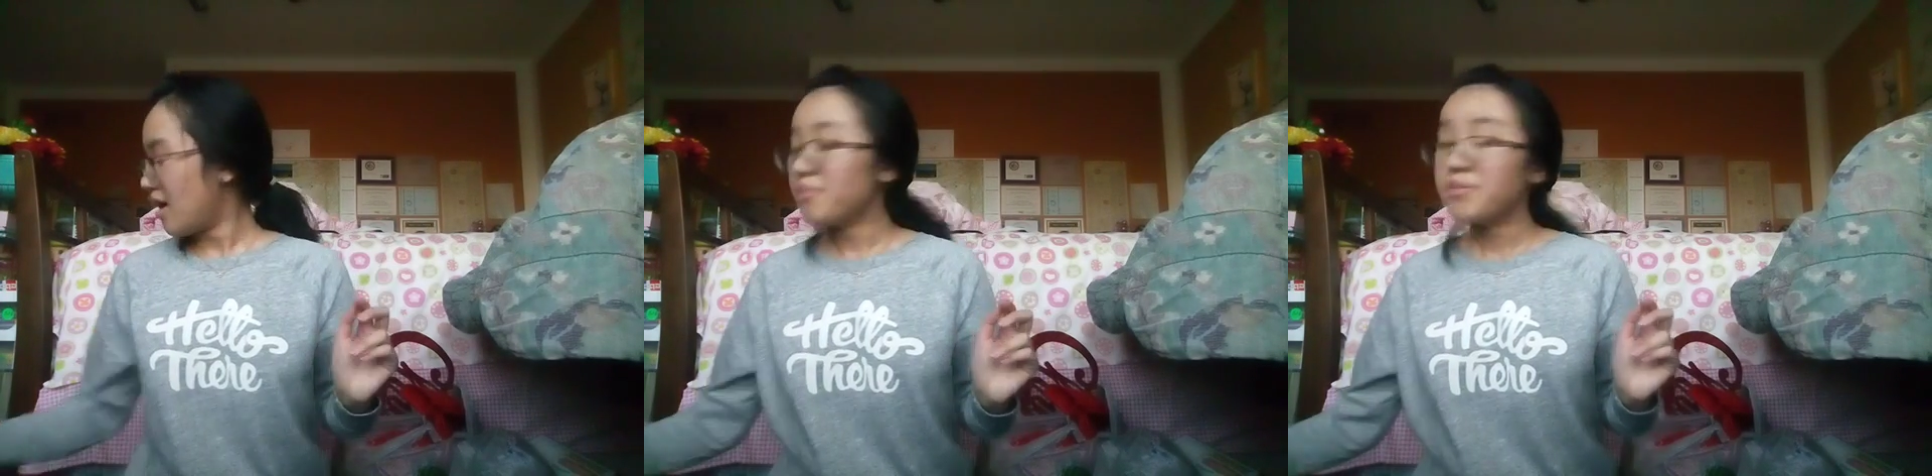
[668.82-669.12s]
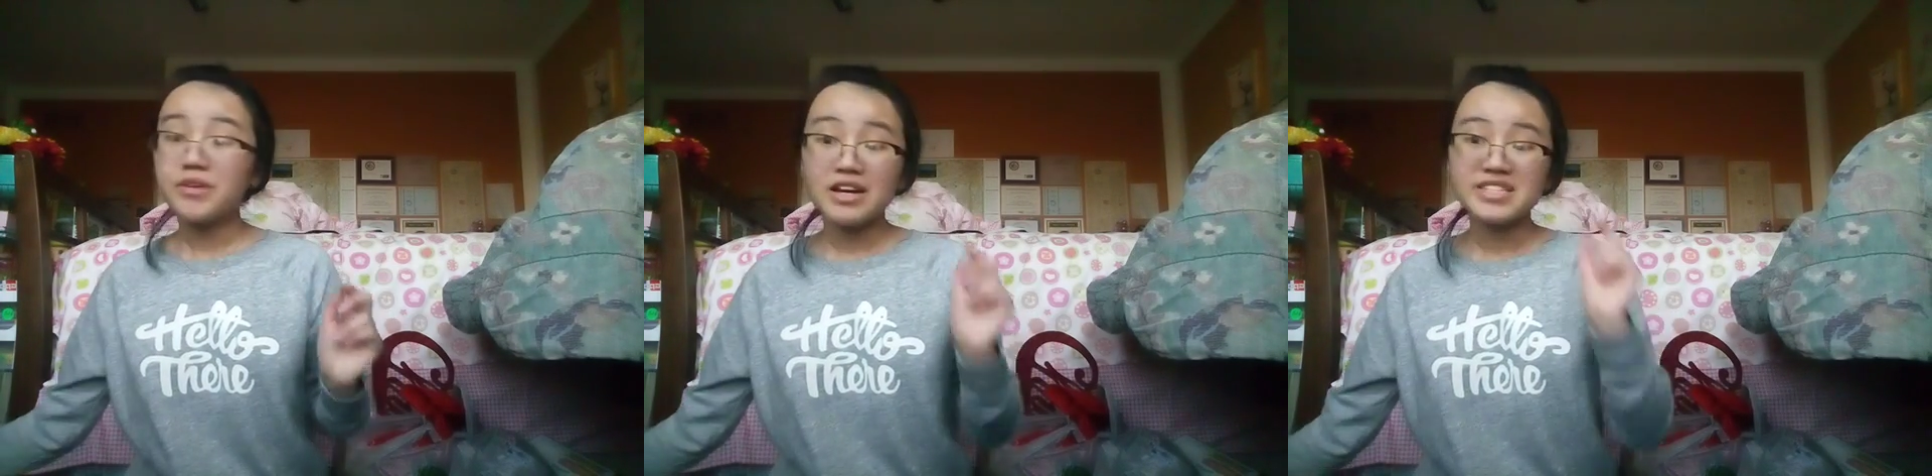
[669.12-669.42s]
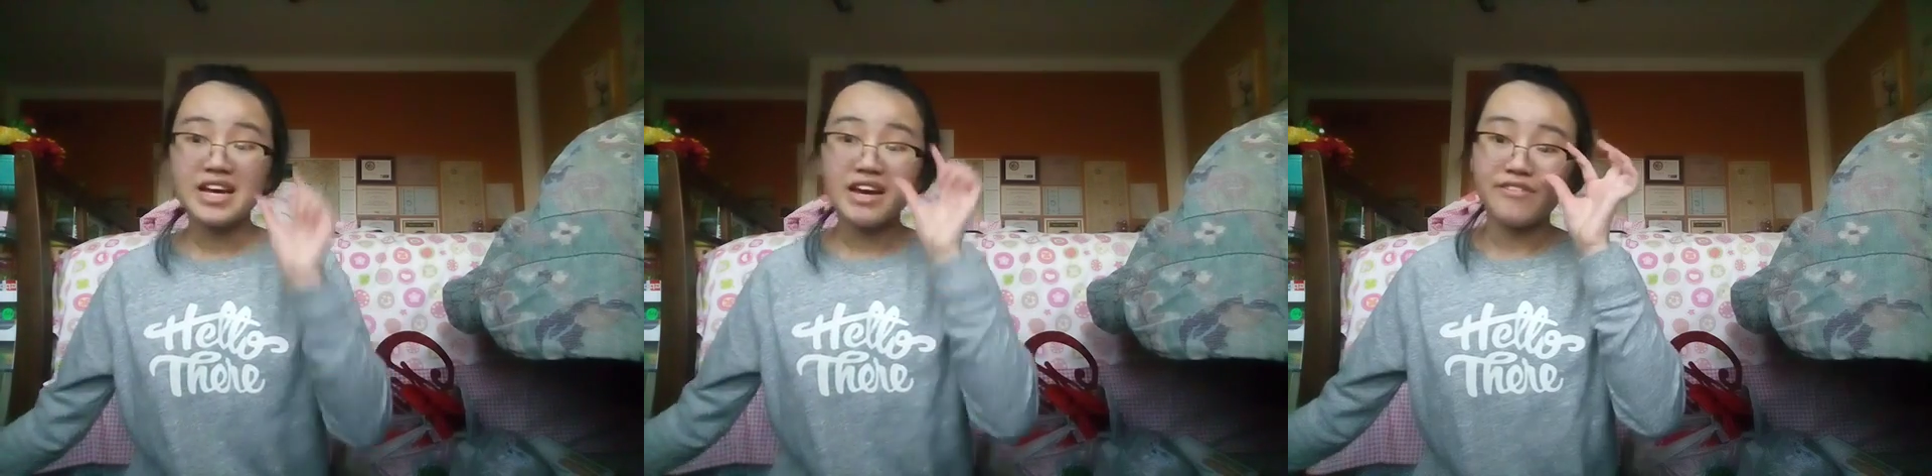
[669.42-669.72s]
I hope you
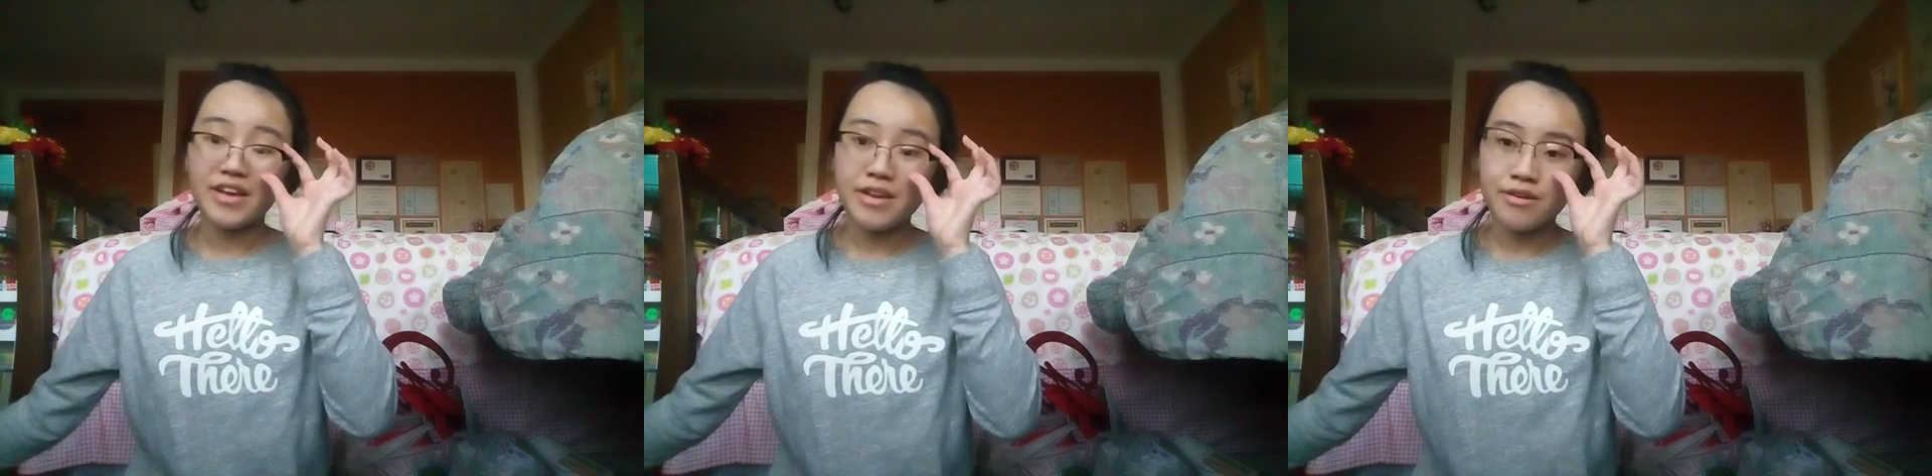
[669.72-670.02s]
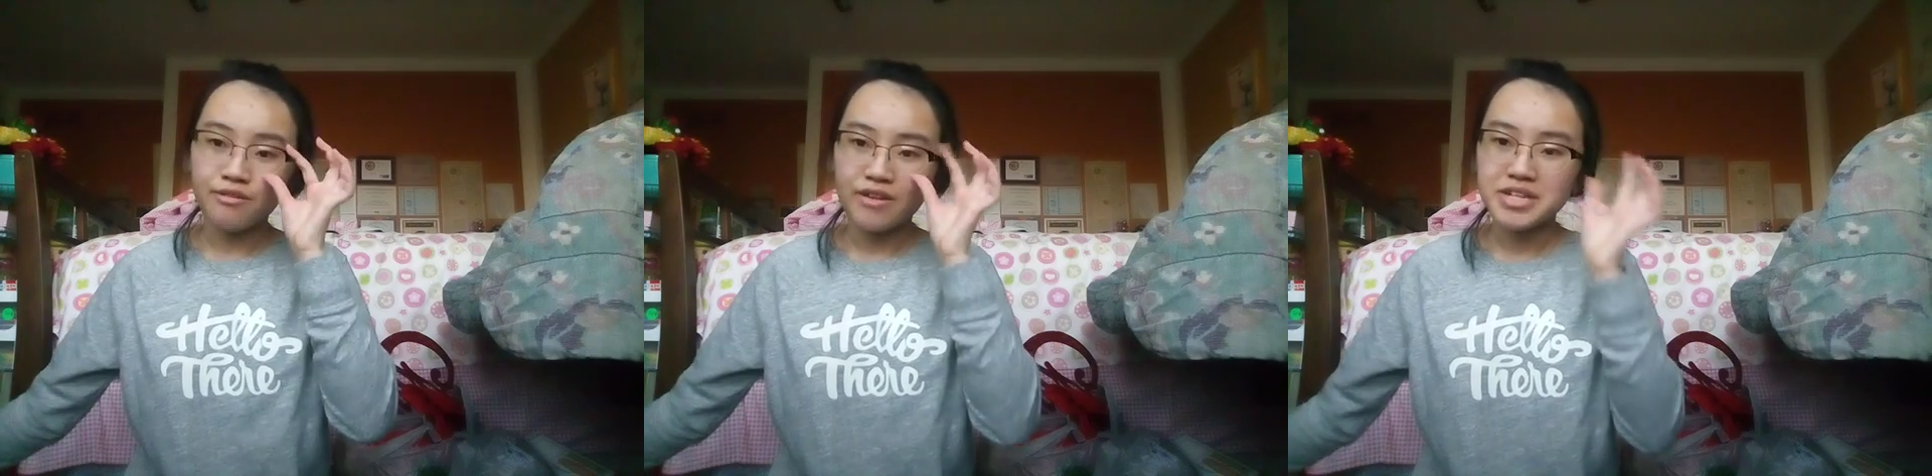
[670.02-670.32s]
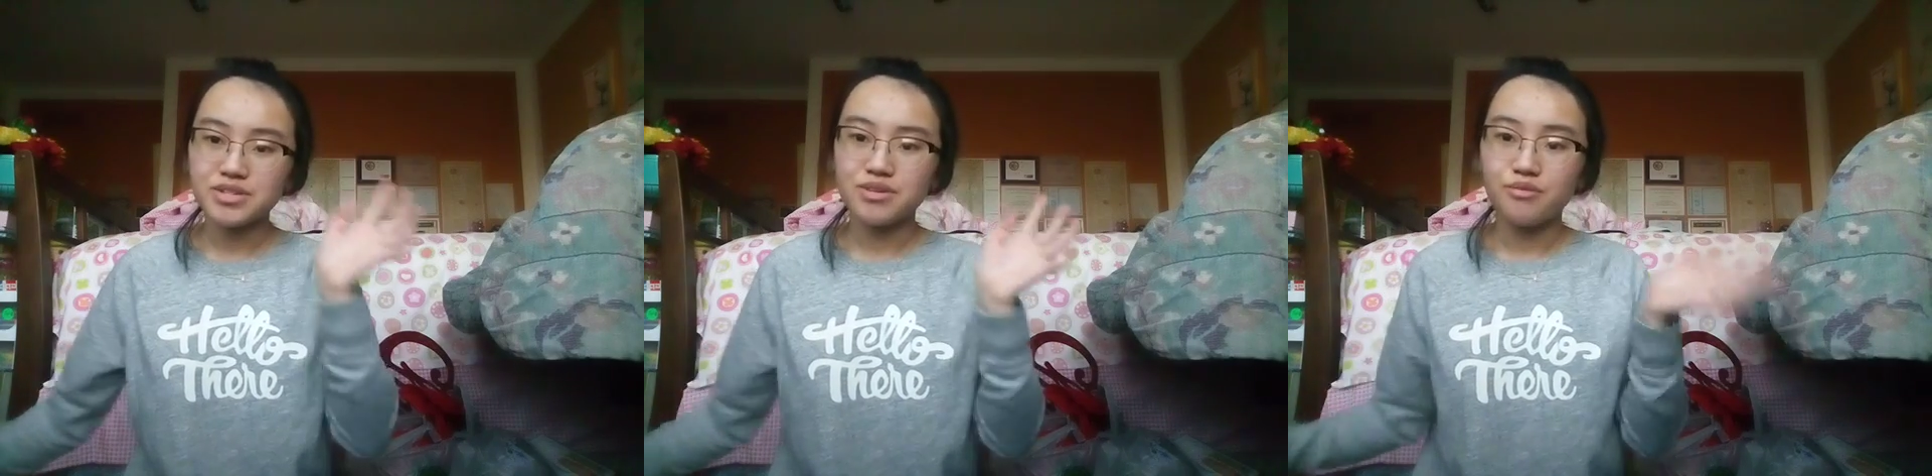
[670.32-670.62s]
guys have a
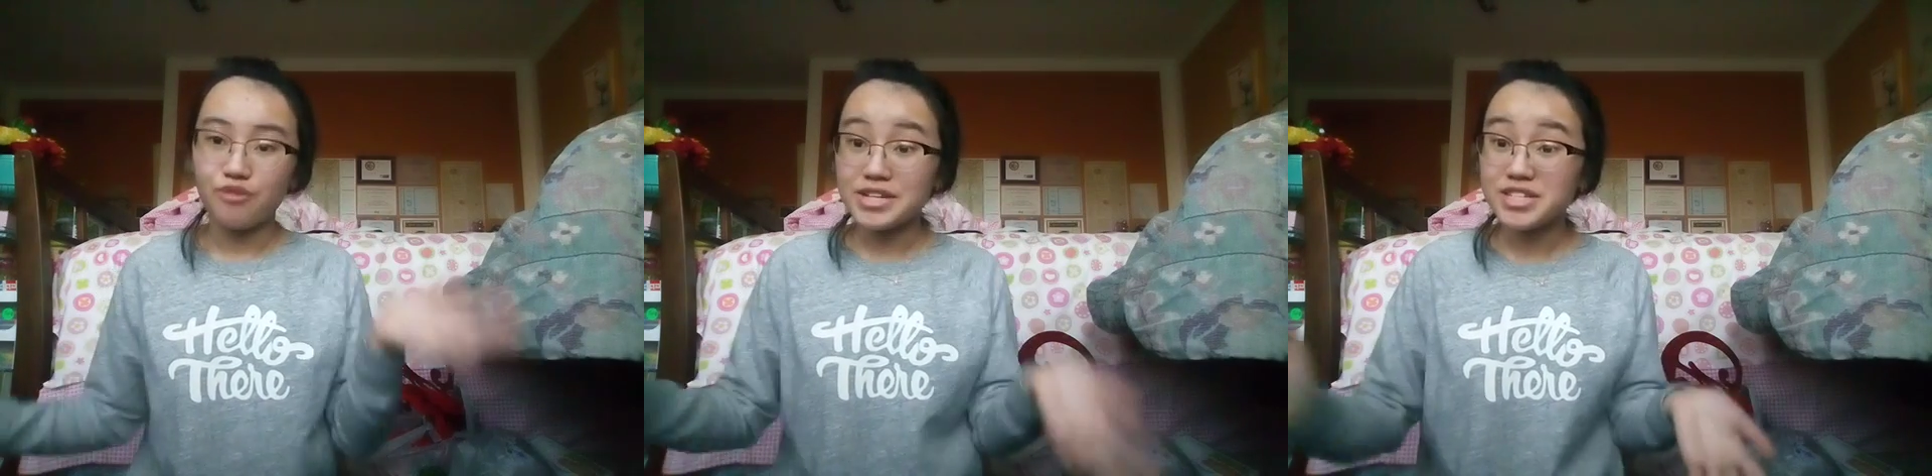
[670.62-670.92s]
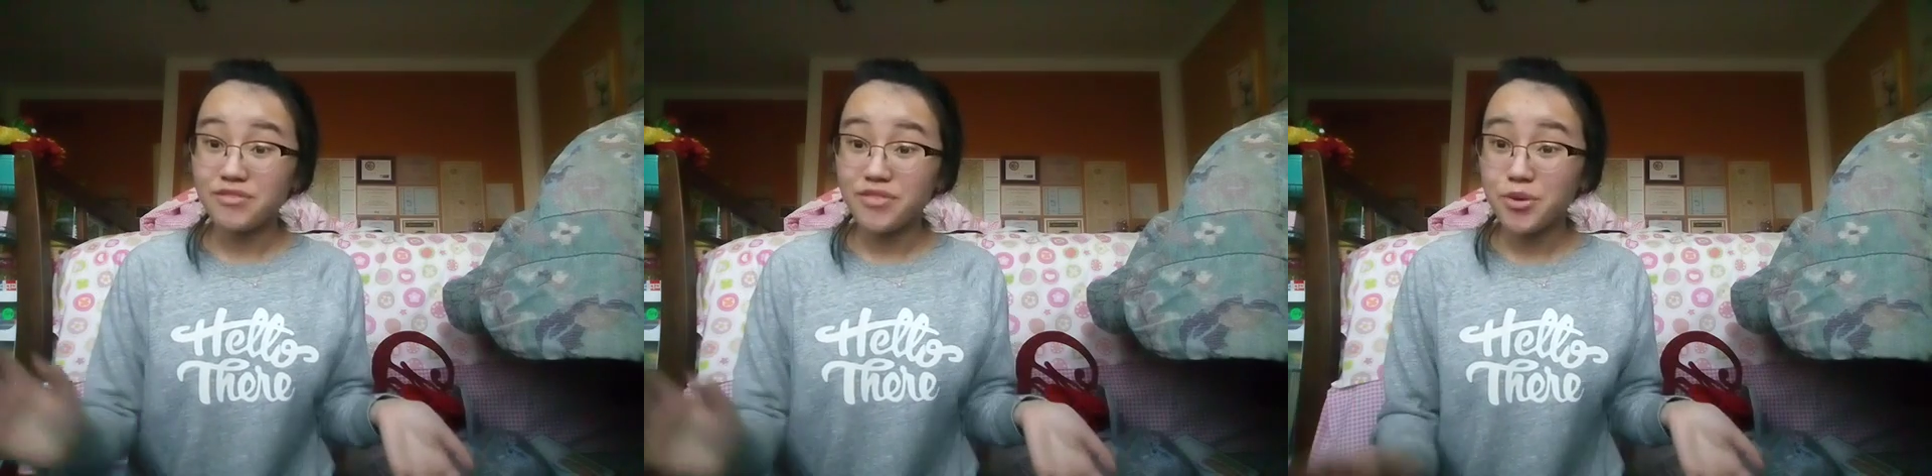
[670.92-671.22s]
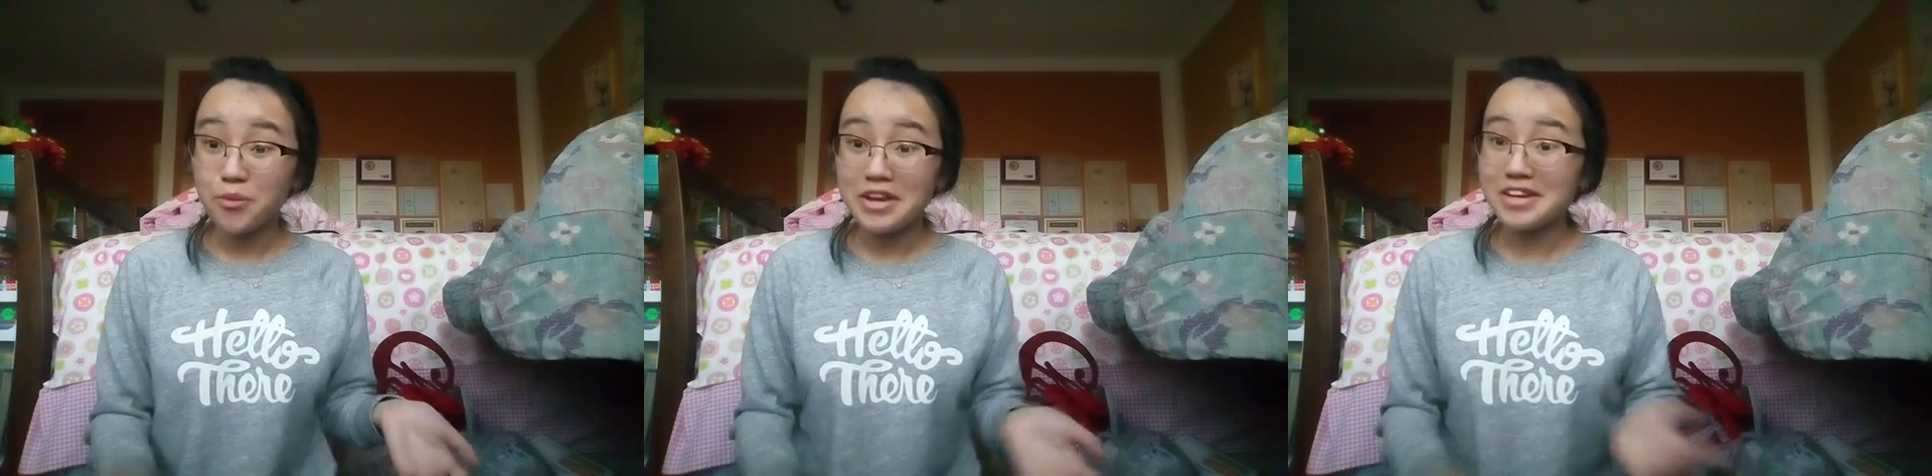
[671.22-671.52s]
great rest of
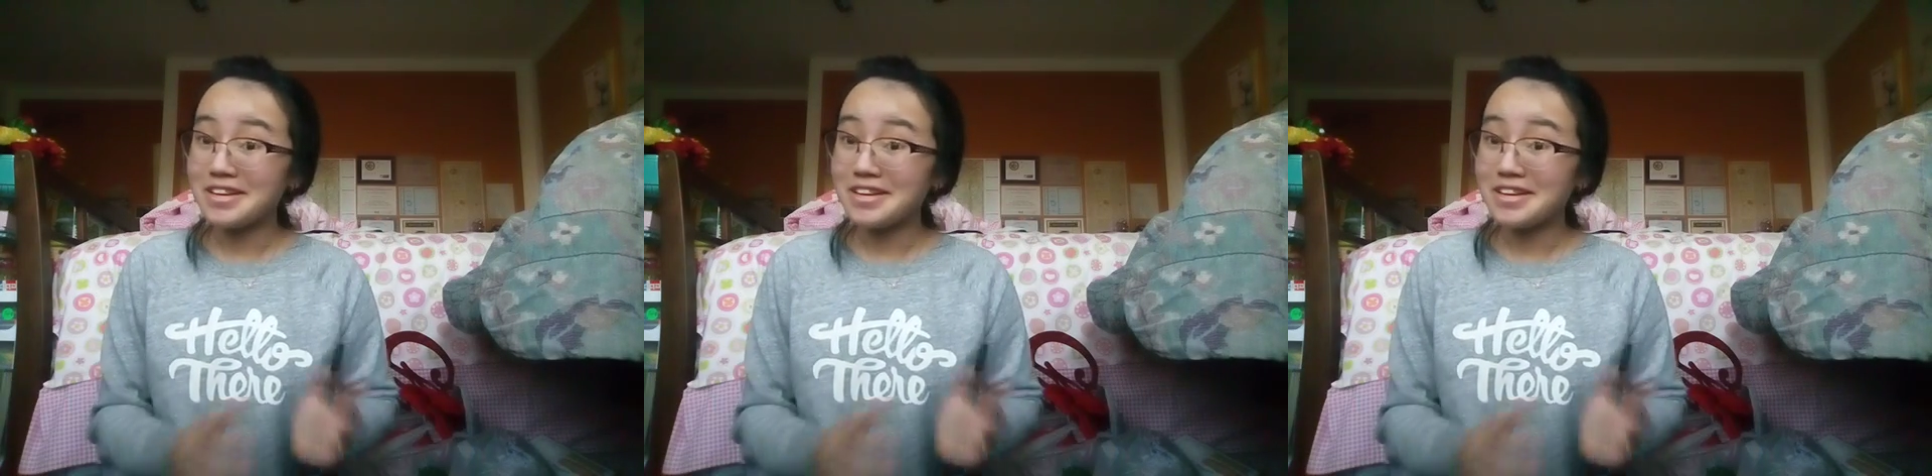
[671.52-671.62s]
your week,